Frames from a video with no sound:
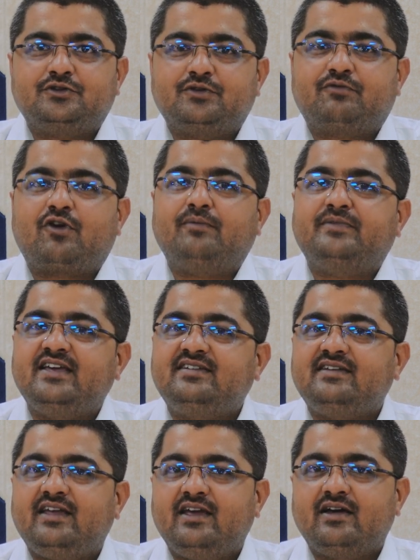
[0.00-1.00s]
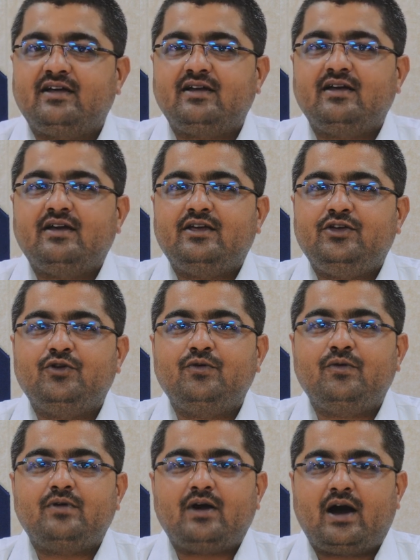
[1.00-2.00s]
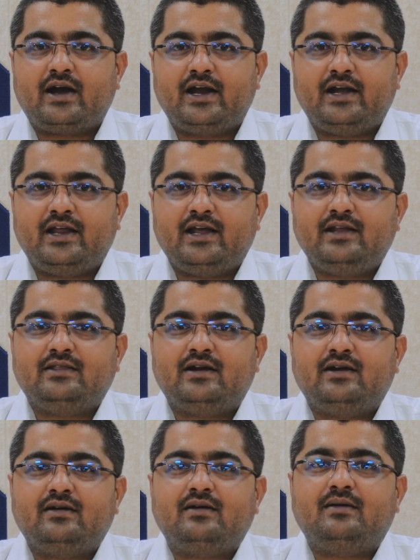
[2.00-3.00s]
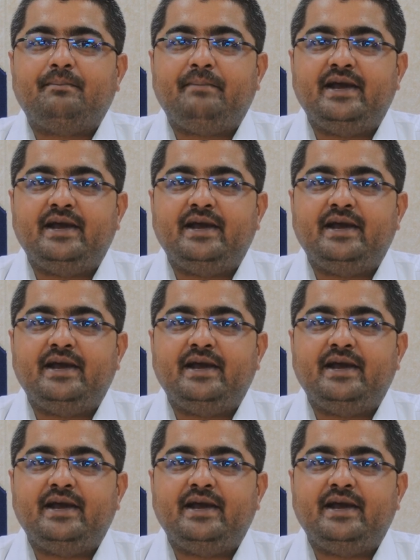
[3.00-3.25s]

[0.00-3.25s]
So from this year, you are getting the